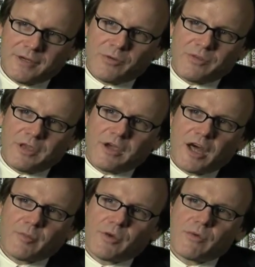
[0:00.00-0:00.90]
when the
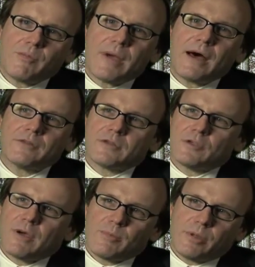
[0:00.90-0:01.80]
economy rebounds, and
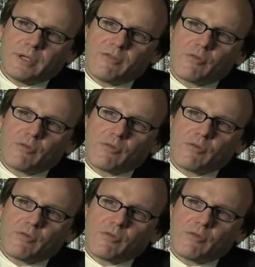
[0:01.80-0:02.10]
you'll have plenty of